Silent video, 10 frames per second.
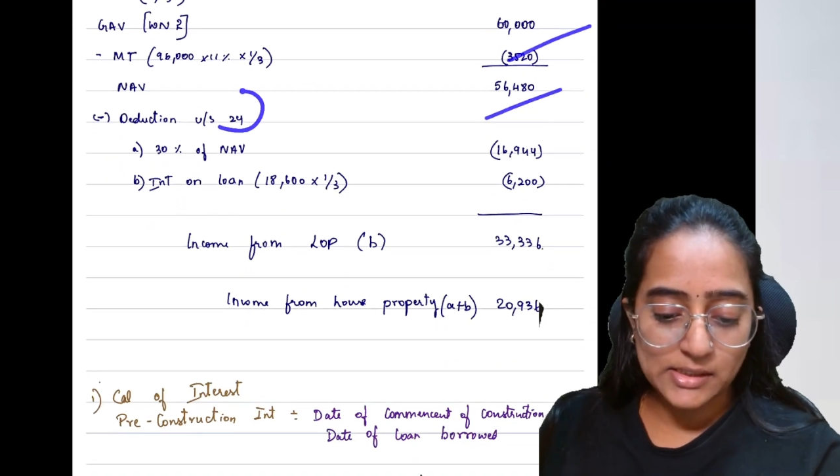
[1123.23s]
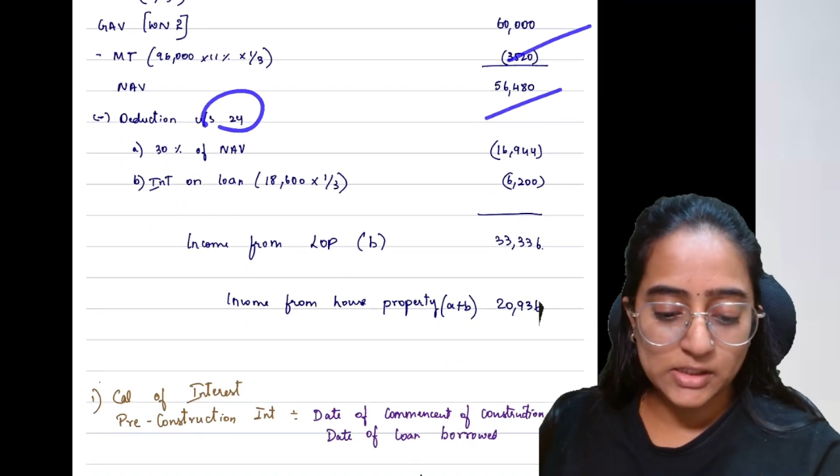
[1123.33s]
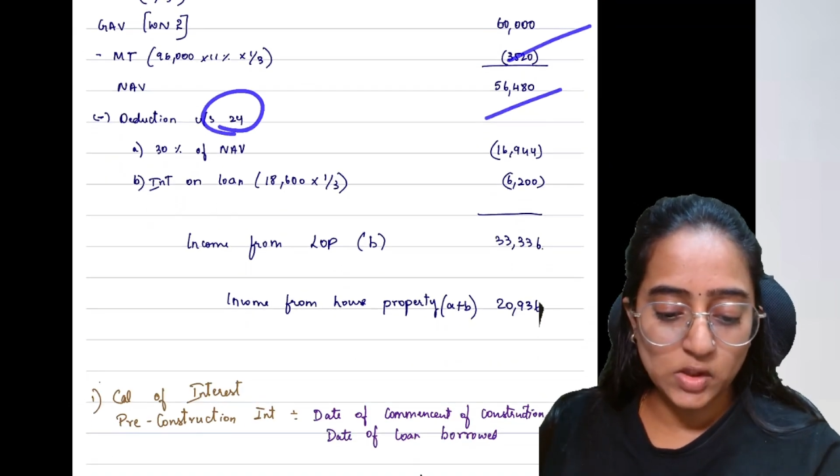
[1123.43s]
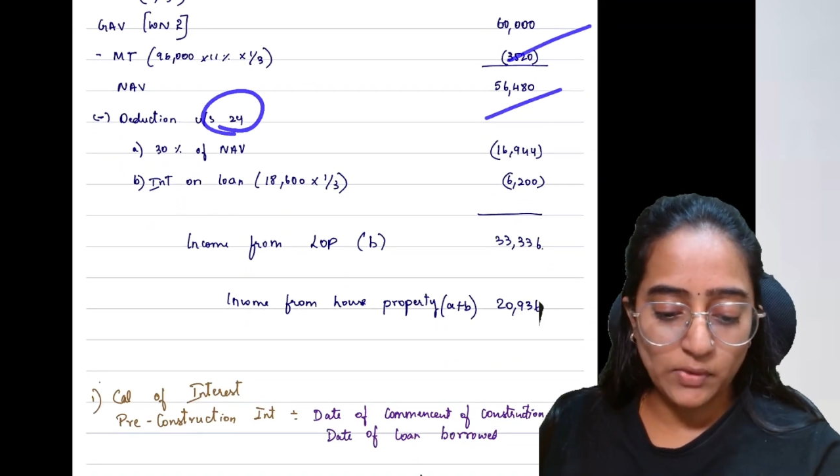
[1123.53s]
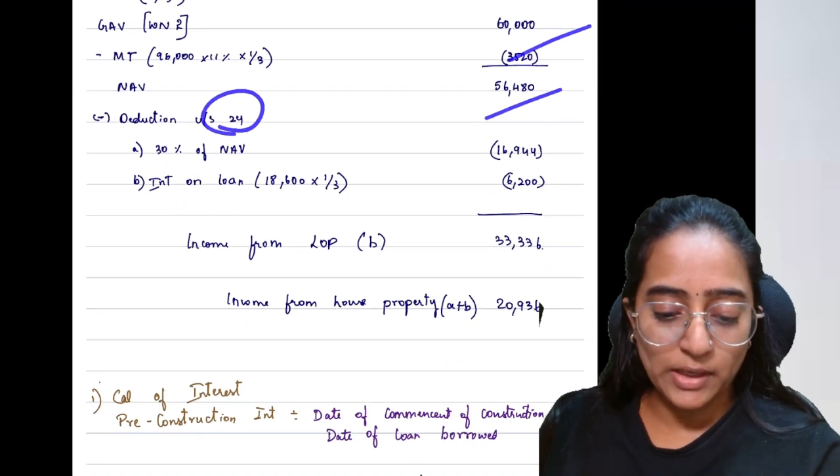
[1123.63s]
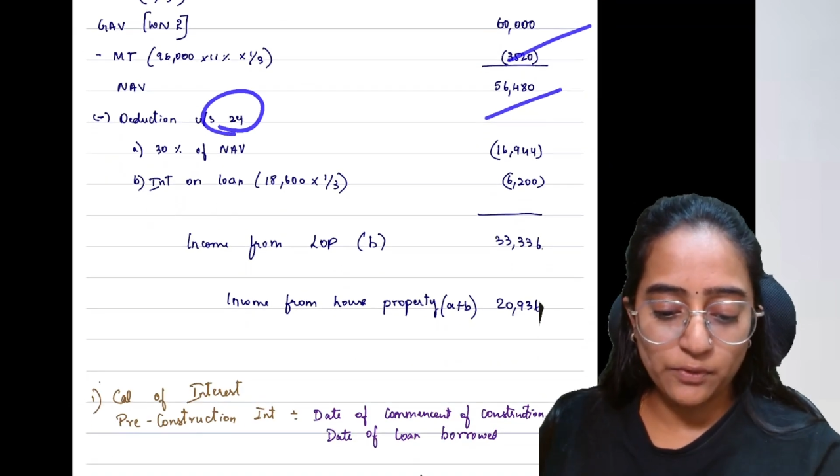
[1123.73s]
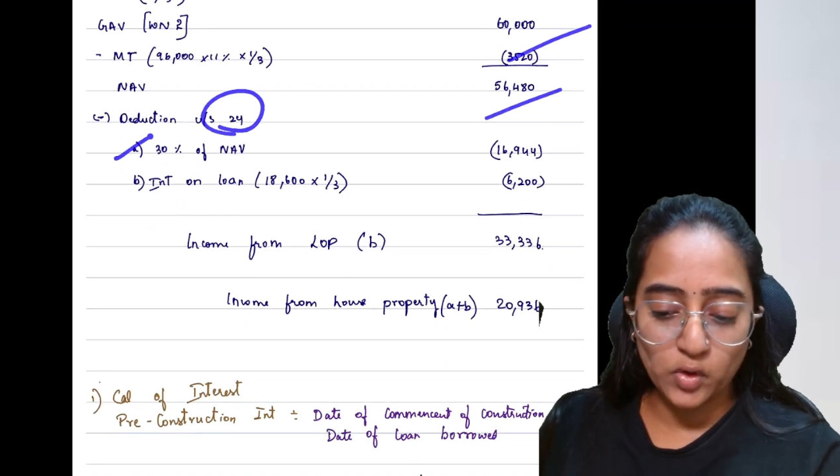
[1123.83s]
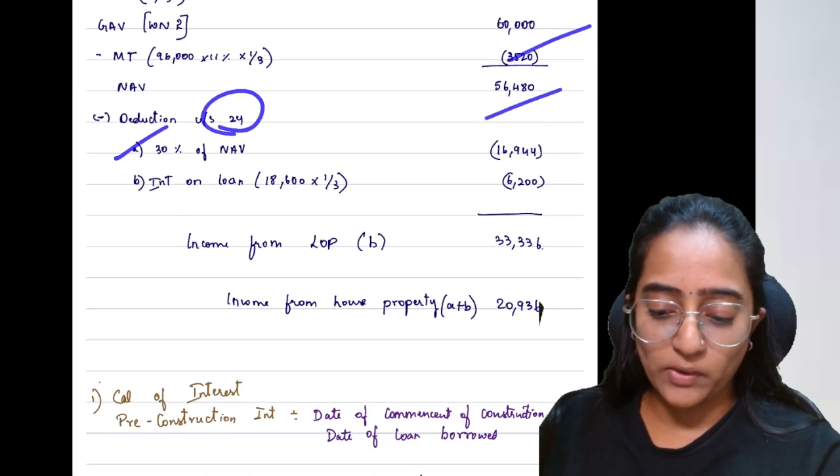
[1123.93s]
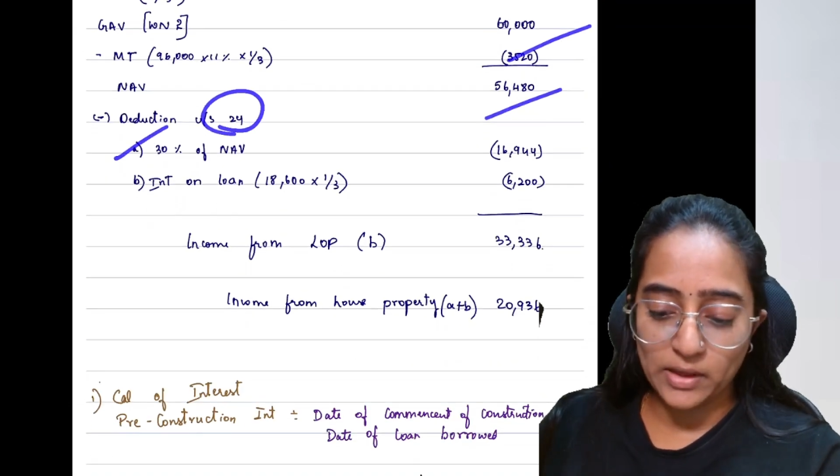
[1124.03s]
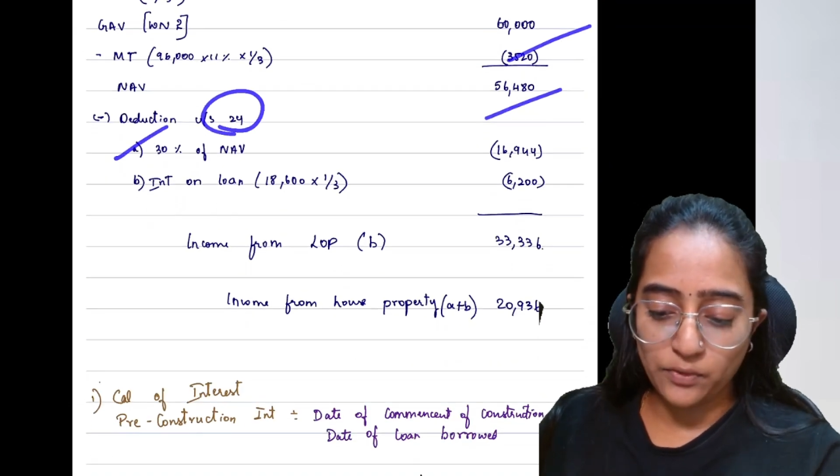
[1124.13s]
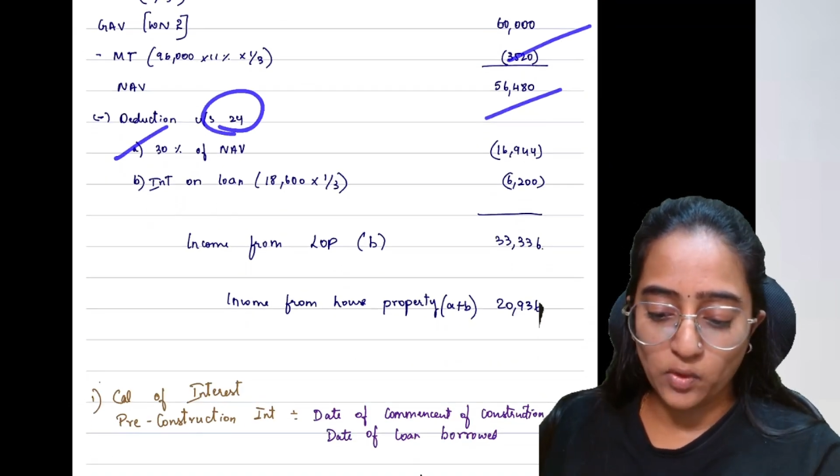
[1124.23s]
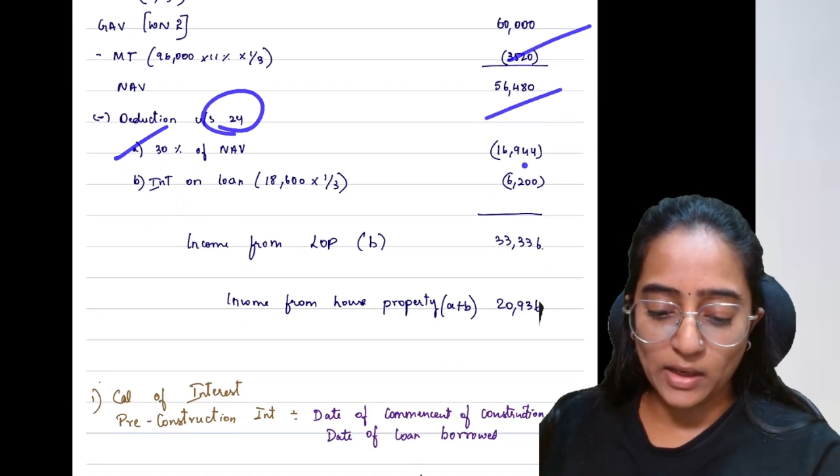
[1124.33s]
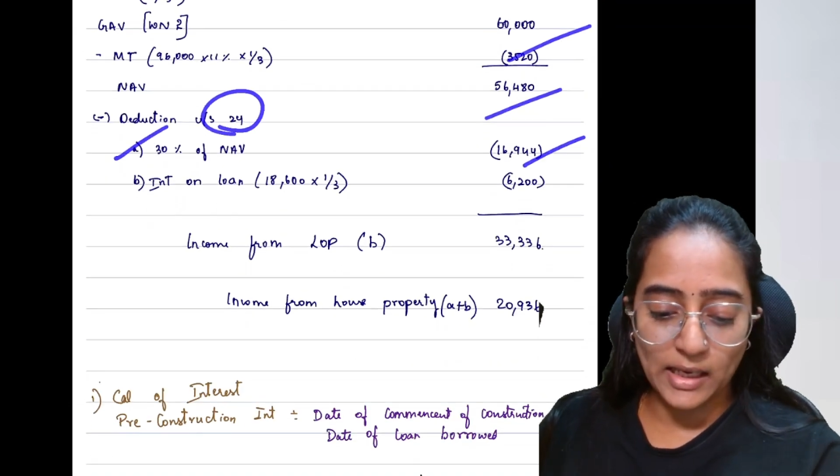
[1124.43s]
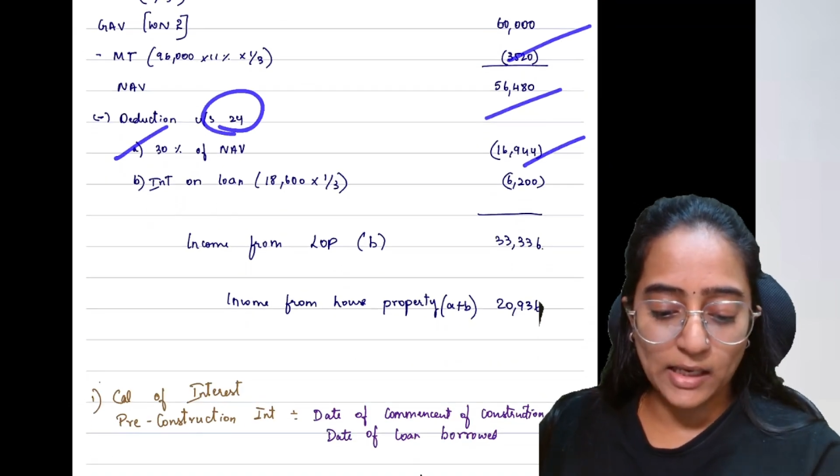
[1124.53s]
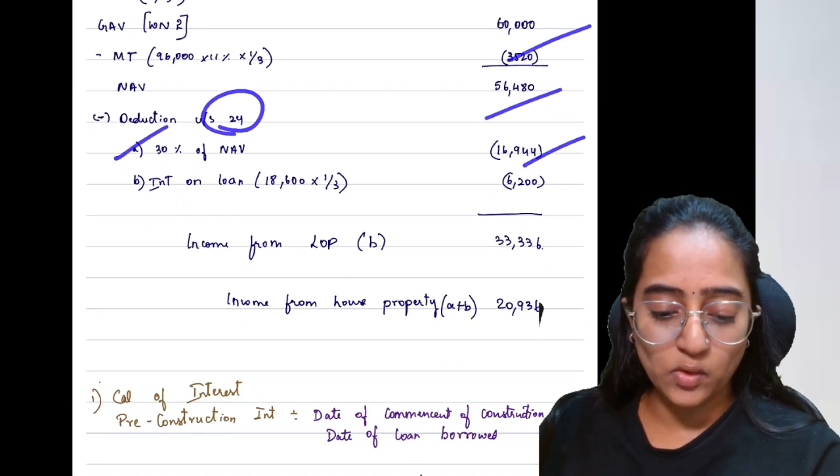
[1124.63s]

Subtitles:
section 24-24A,